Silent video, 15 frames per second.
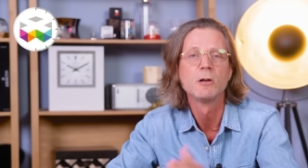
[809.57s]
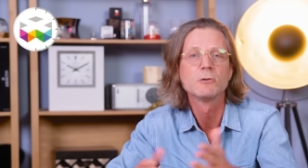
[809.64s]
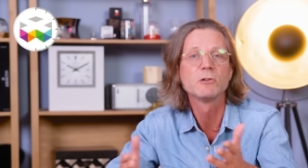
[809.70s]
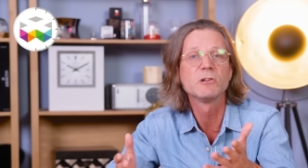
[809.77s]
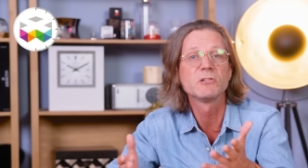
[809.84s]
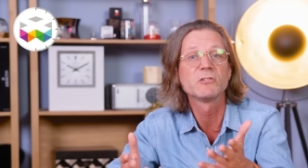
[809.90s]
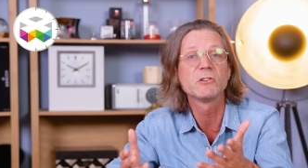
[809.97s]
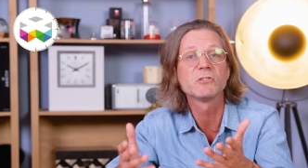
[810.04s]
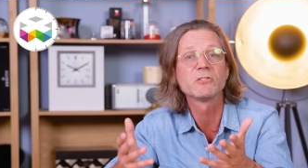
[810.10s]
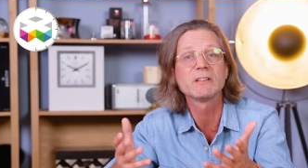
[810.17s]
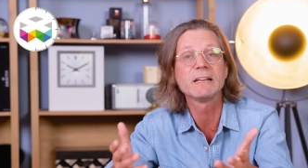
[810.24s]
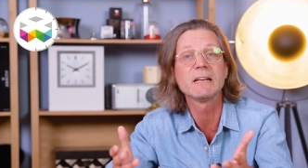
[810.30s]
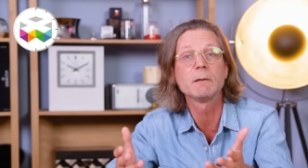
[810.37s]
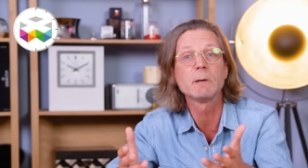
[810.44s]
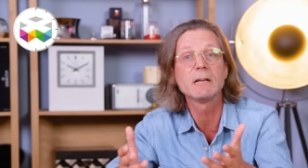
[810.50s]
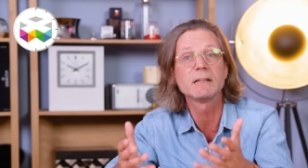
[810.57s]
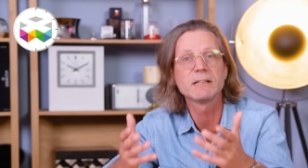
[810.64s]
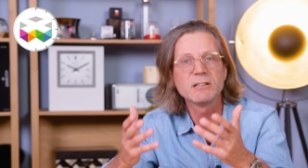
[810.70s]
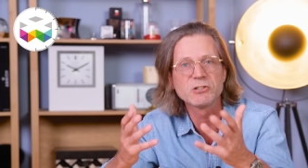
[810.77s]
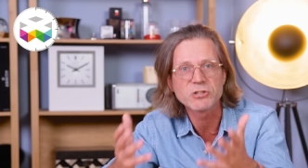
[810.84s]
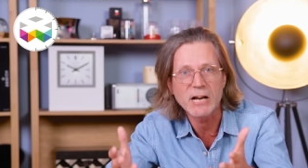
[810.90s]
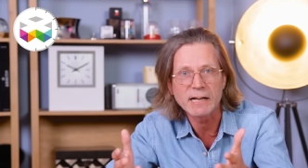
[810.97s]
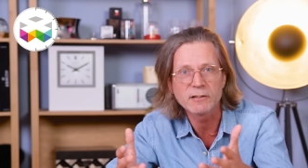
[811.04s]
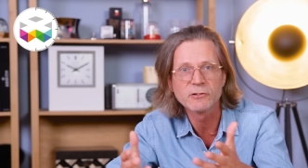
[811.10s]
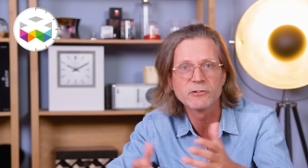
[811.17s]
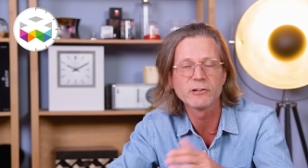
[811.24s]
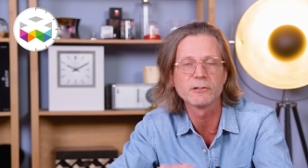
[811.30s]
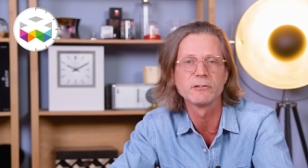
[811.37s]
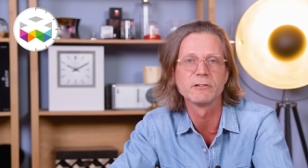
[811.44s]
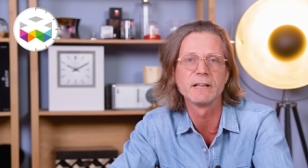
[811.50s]
to the sustainability
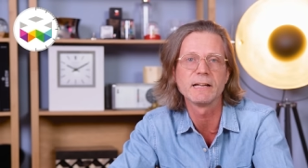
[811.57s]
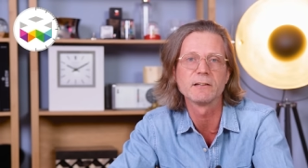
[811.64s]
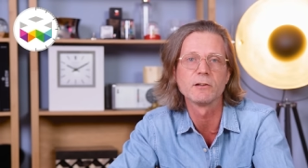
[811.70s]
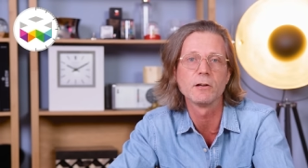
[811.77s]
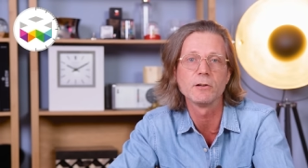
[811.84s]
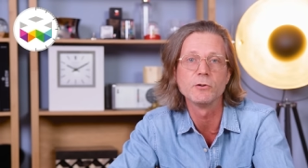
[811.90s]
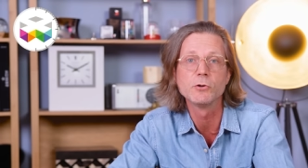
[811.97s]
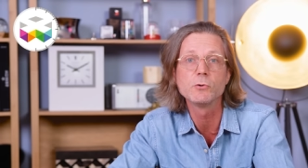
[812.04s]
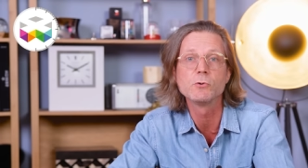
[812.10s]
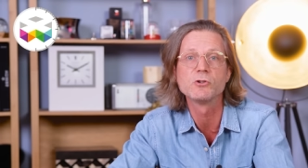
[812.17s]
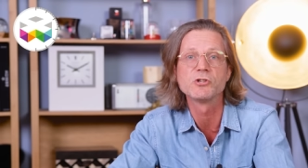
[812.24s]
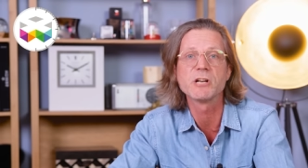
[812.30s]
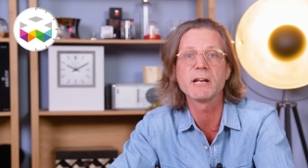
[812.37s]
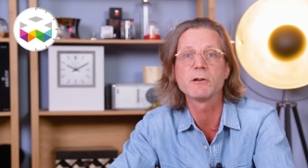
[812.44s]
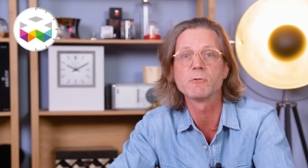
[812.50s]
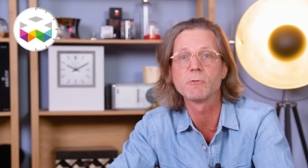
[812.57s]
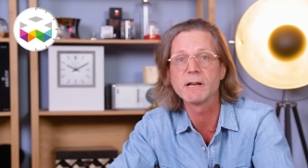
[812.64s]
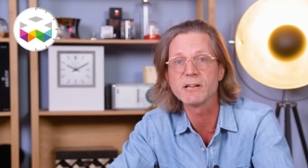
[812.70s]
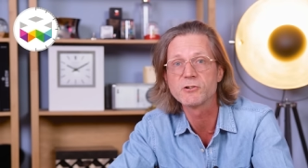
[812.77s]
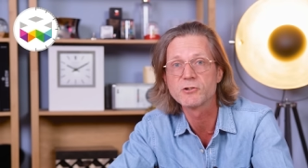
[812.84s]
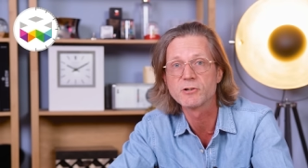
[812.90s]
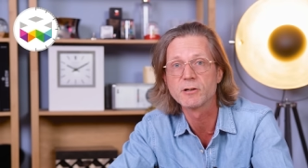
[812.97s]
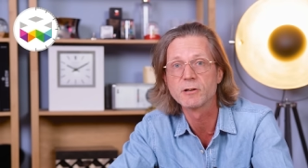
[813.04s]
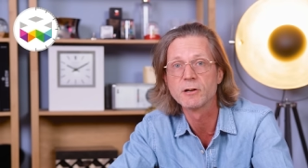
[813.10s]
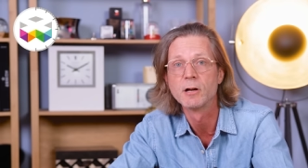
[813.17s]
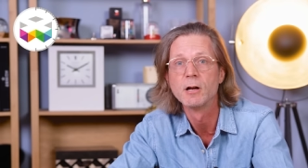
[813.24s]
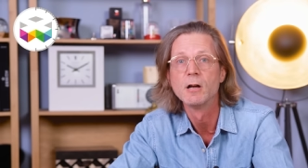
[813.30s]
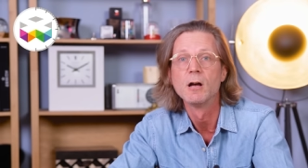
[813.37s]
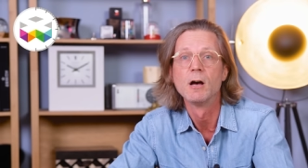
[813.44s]
challenges that the new generation